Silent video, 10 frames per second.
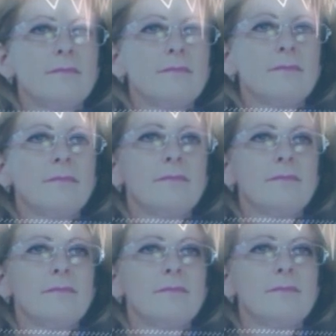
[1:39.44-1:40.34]

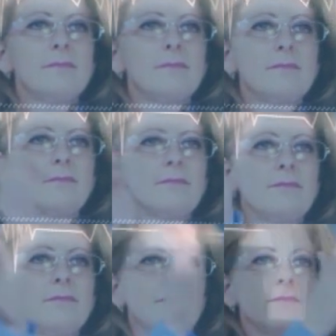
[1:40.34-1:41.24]

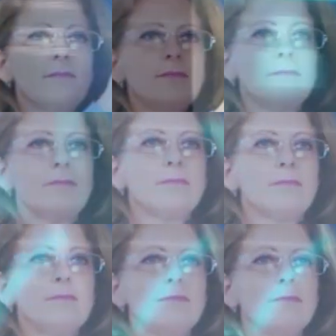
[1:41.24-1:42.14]

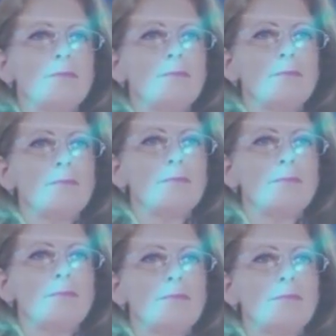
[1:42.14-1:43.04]

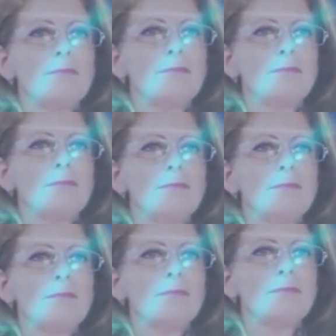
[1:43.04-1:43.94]

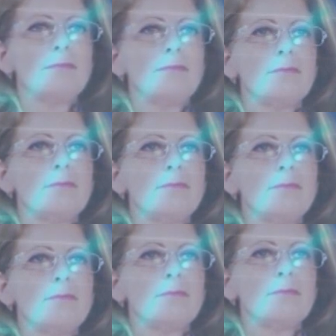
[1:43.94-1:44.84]

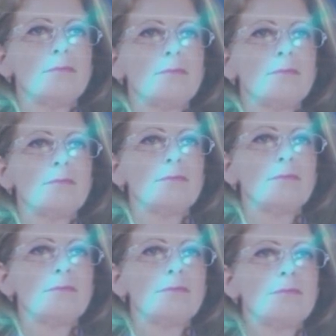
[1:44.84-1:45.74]

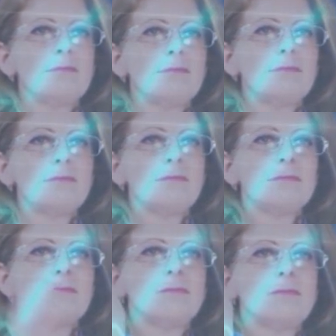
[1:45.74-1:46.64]

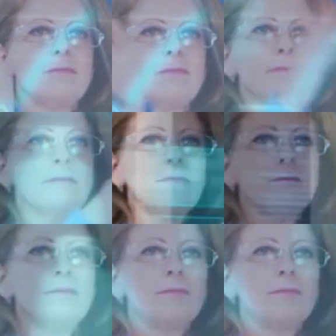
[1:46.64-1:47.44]
No words are spoken by the person on screen.